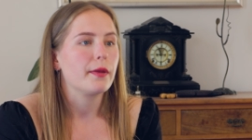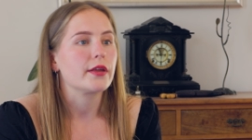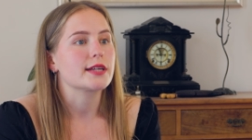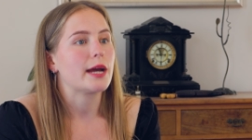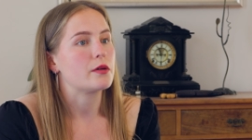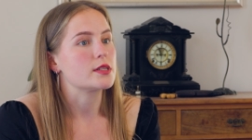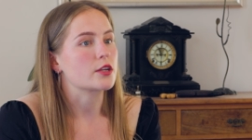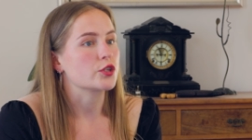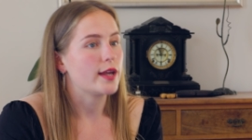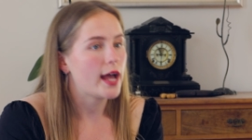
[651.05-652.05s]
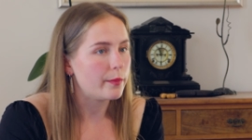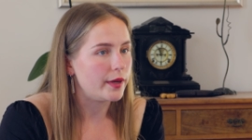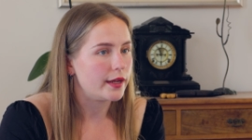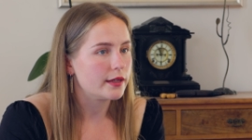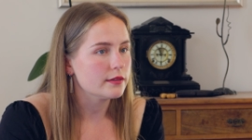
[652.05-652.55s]
By the time it was actually
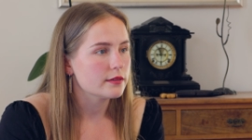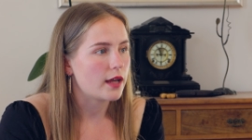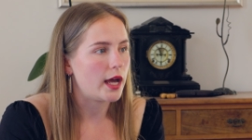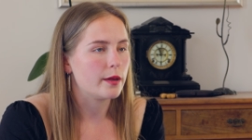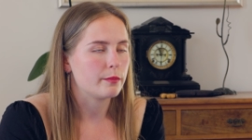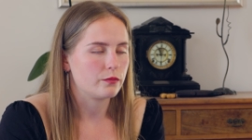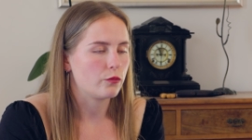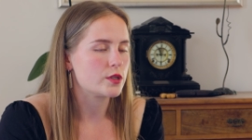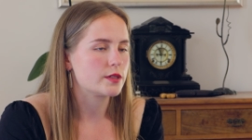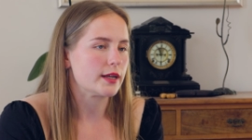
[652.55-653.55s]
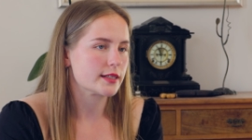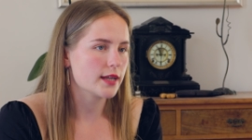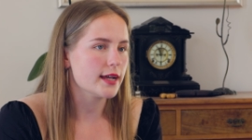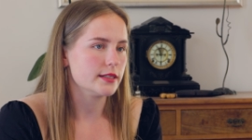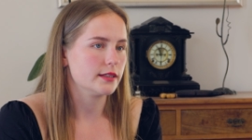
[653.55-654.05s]
happening, I was
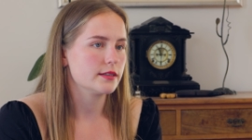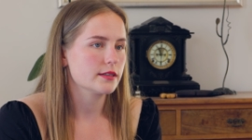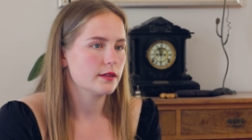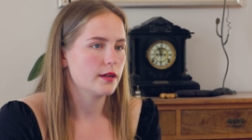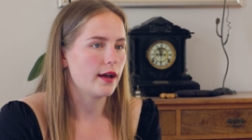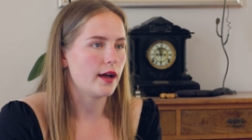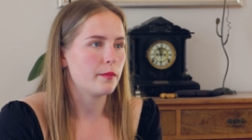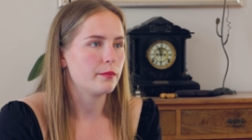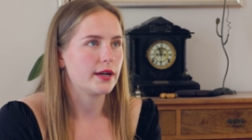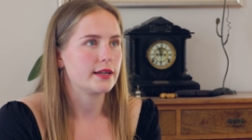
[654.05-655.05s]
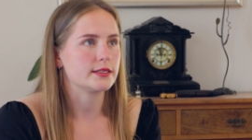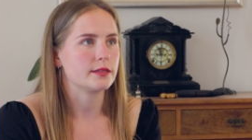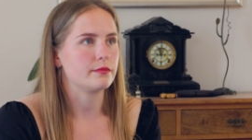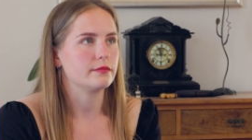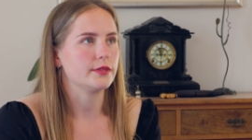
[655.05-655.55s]
excited um, but it
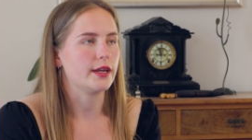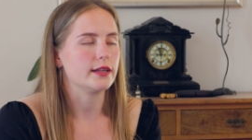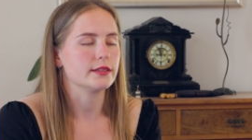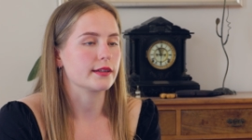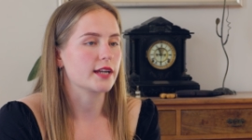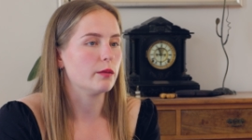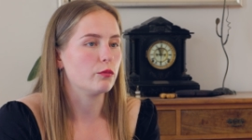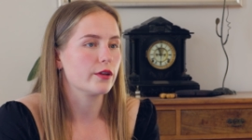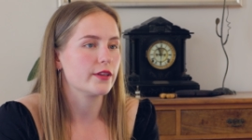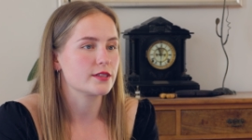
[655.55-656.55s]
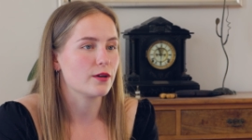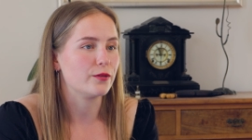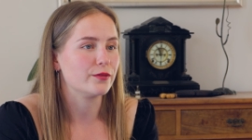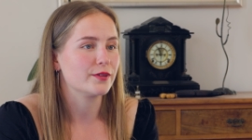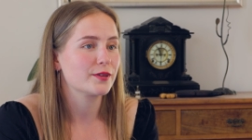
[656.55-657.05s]
doesn't. Yeah, it didn't come with its
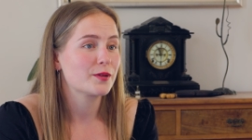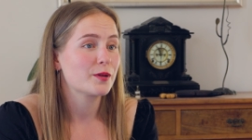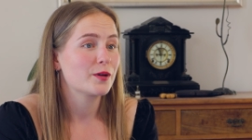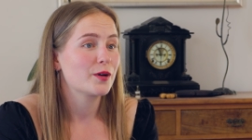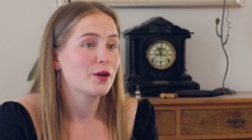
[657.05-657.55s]
own. It's a lot of